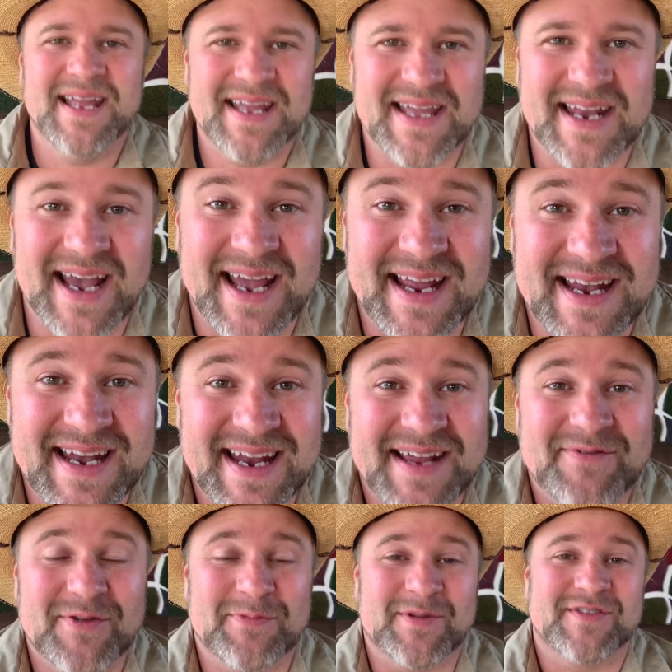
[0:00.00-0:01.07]
G'day,
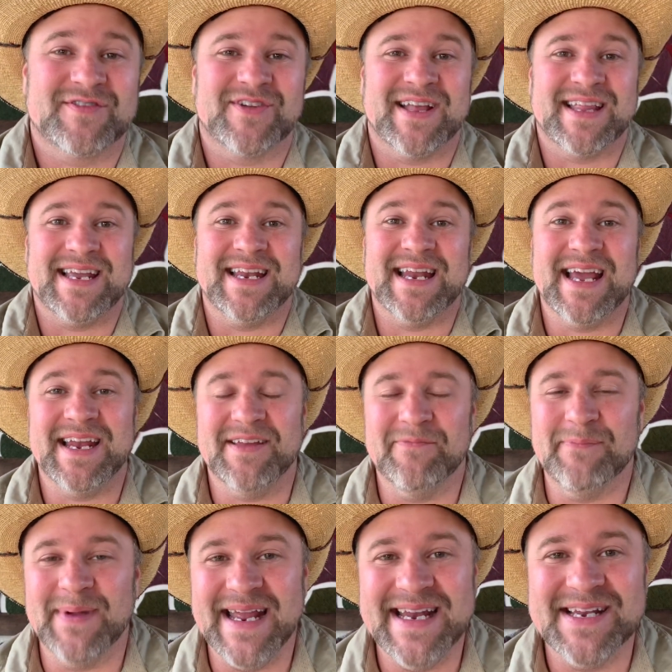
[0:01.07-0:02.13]
Nick from Australian
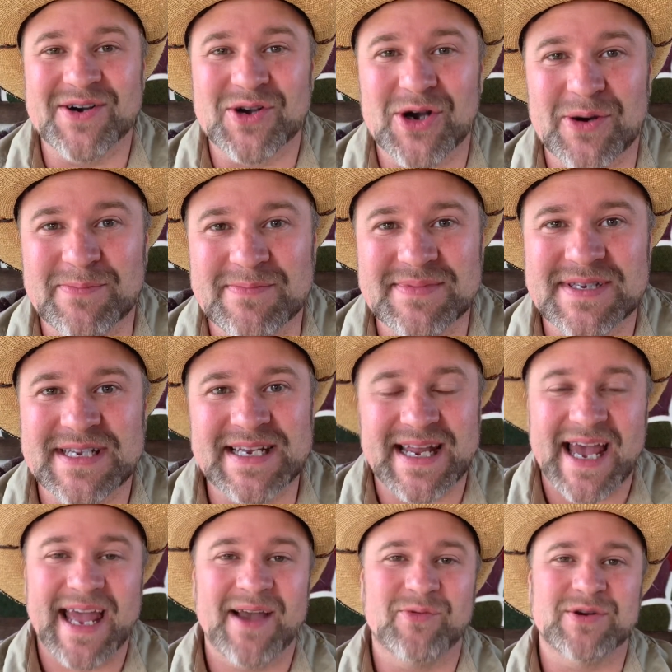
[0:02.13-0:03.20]
Native Bee dot com.
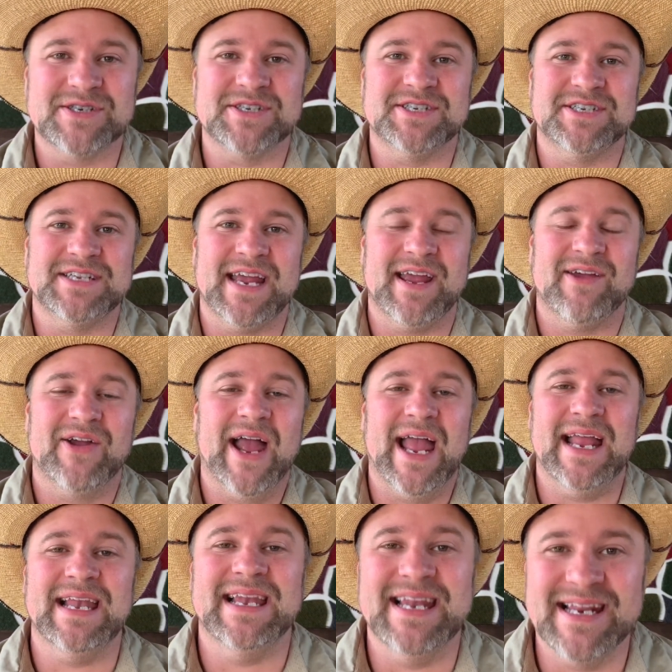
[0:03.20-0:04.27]
Today I want to share
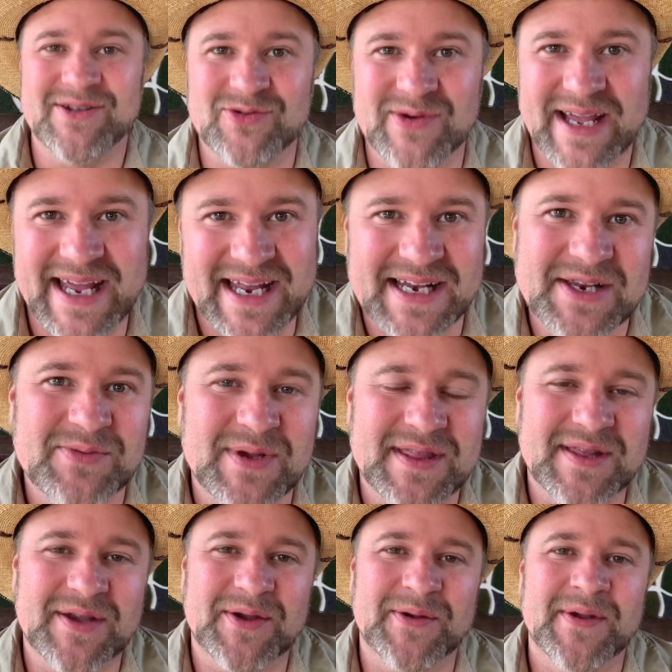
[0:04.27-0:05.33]
a little hint
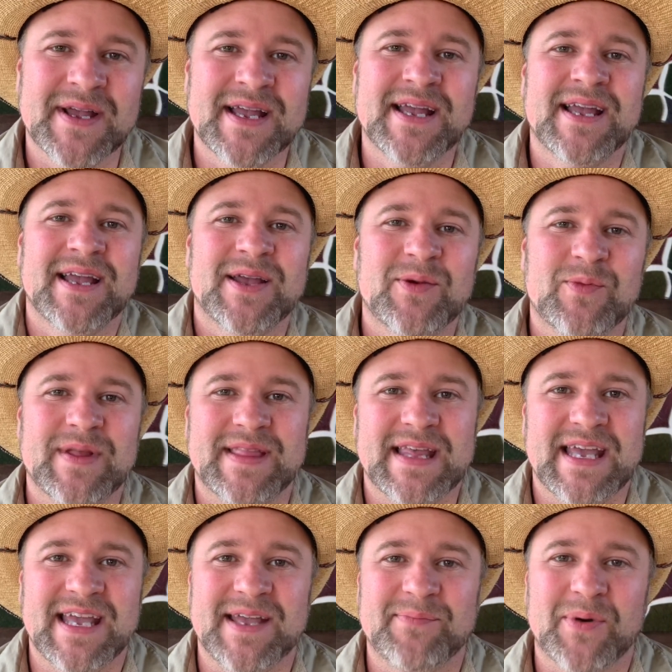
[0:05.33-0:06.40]
with you. With
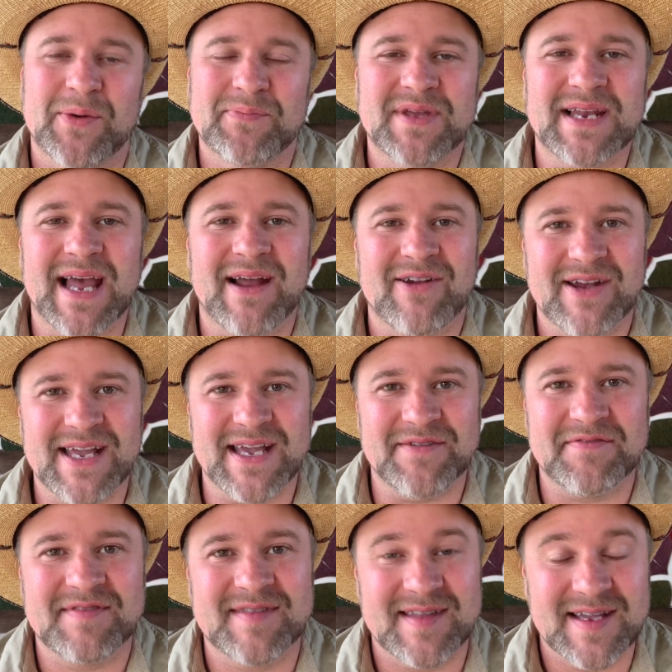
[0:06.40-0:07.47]
the popularity
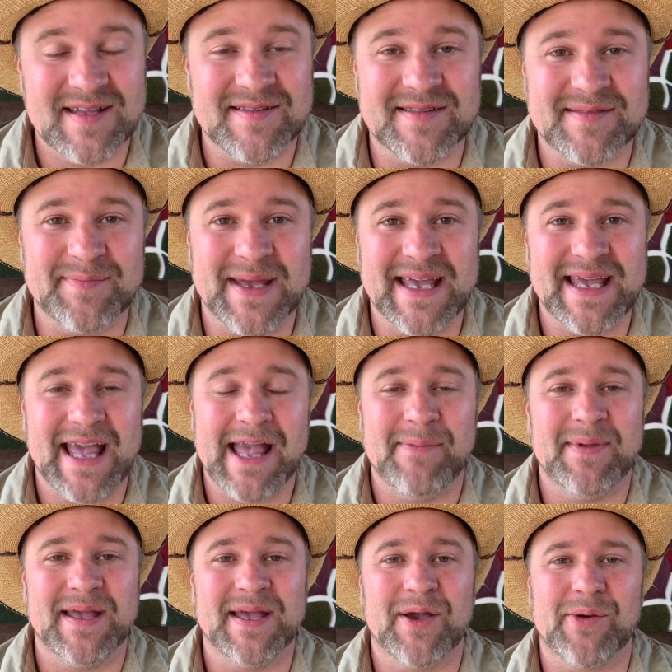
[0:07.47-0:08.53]
of stingless
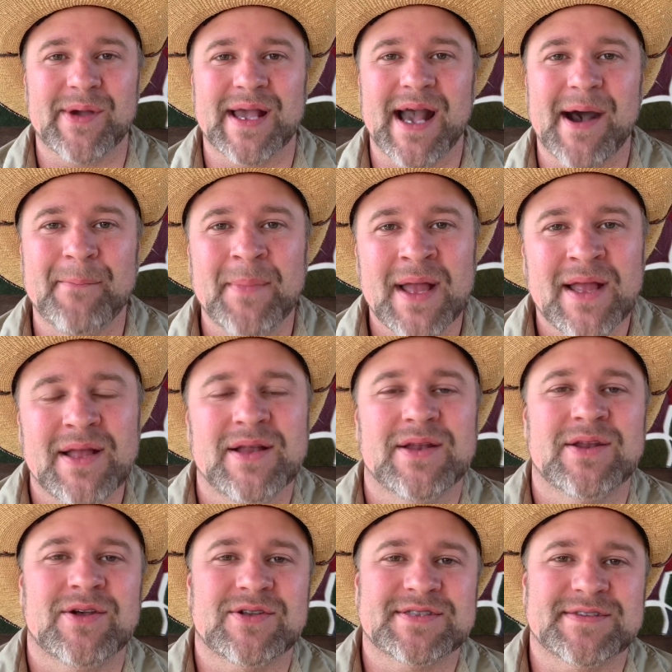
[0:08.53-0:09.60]
beekeeping going up,
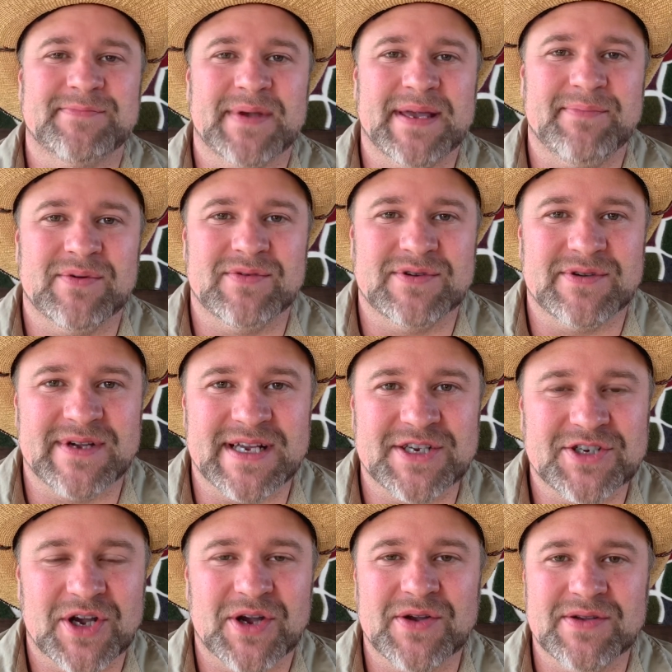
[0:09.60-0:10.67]
lots of people doing
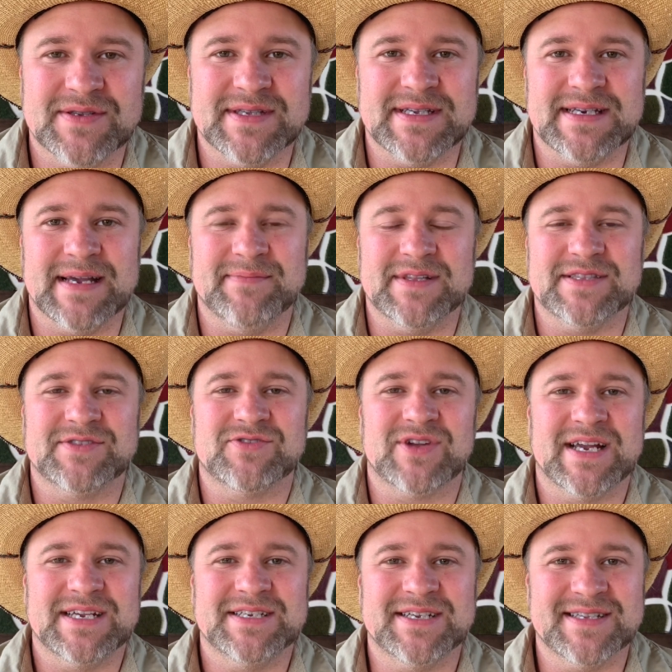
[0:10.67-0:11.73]
shows and
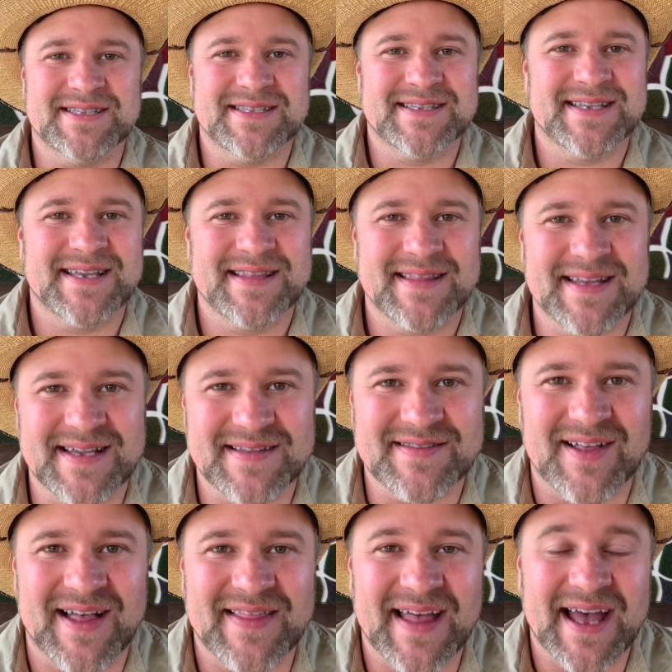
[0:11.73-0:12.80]
demonstrations, things
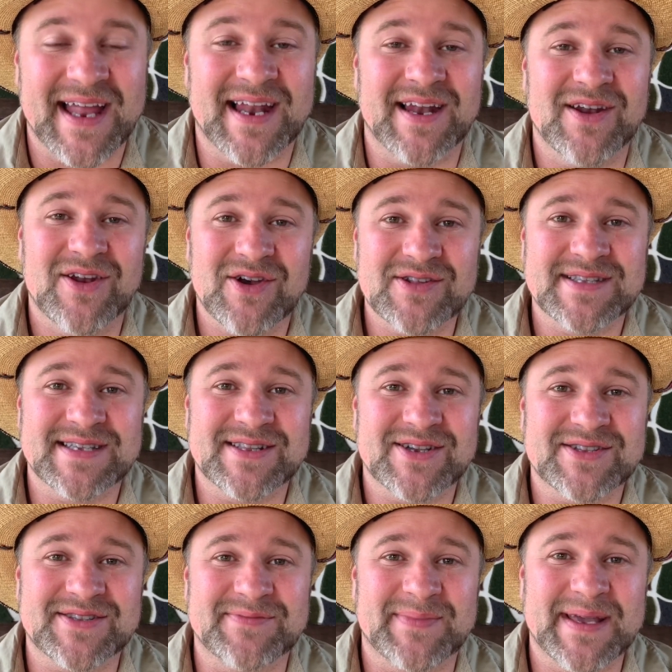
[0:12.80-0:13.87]
like that, and lots and
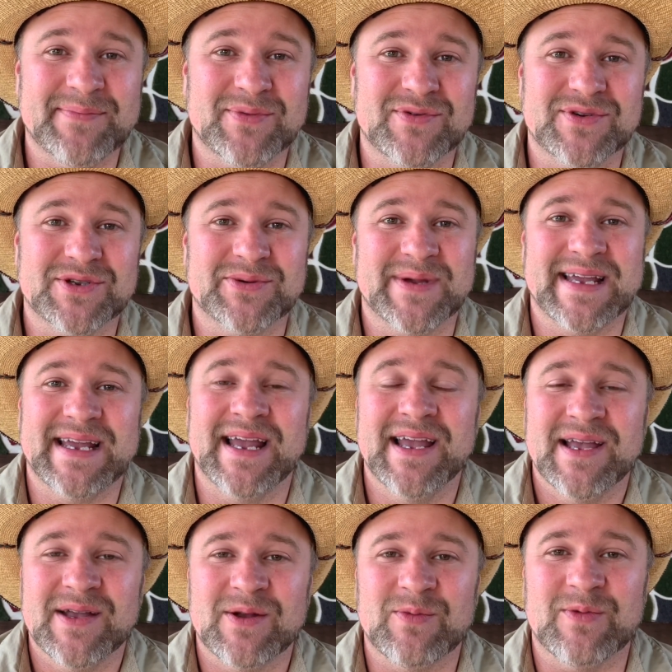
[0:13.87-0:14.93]
lots of people doing
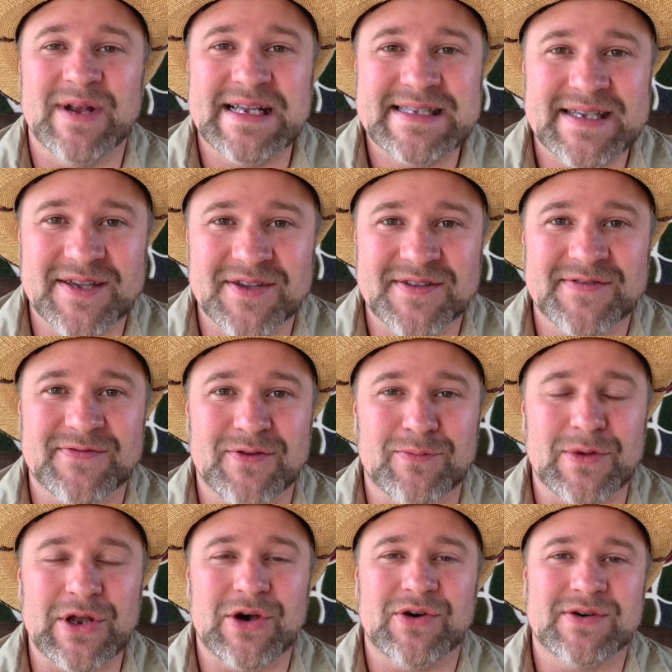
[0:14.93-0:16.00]
rescues
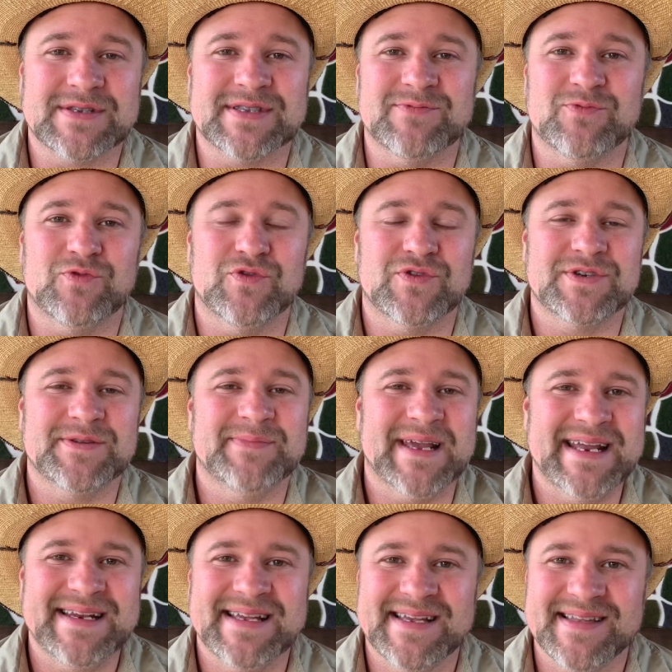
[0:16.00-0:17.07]
from logs and water
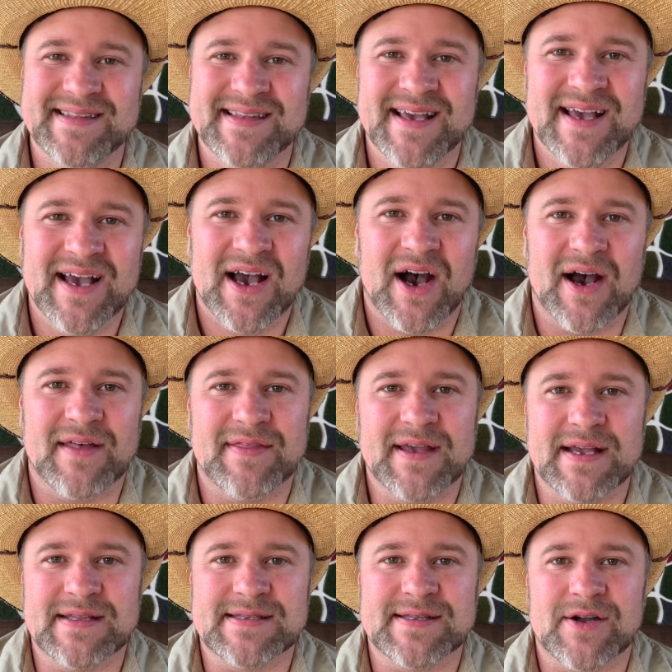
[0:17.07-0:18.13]
meters, I
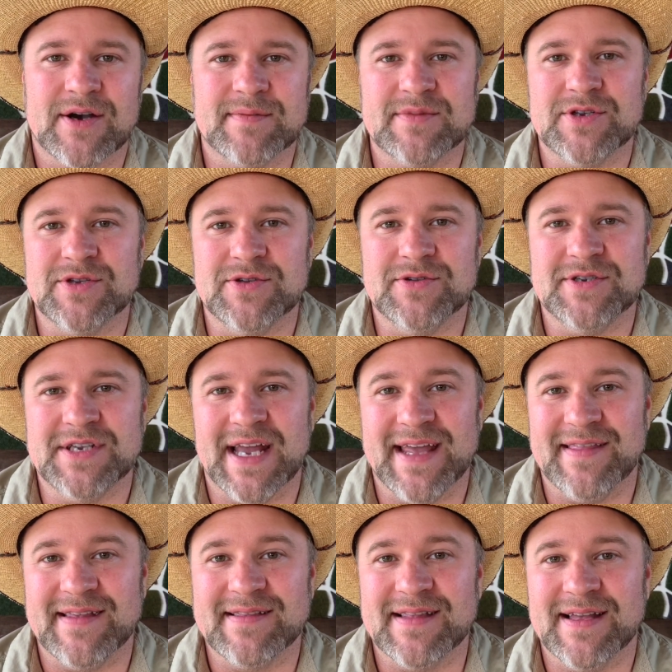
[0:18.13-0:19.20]
think it's time to share
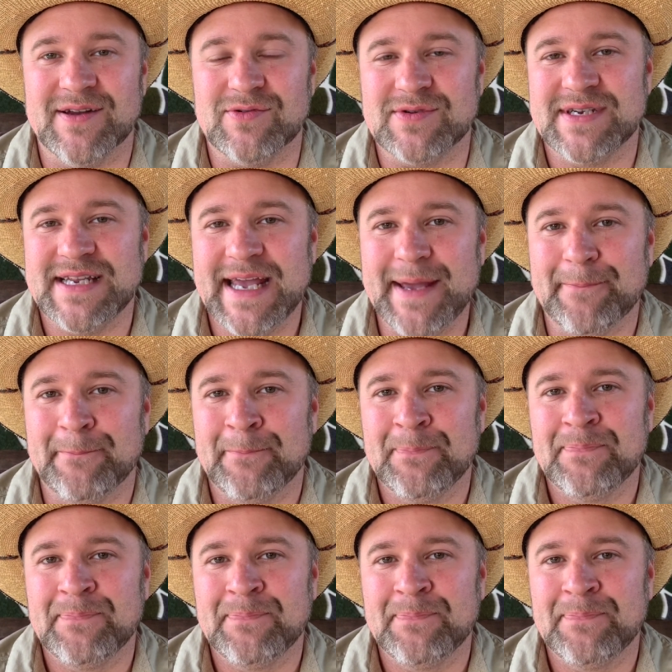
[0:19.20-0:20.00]
this little tip.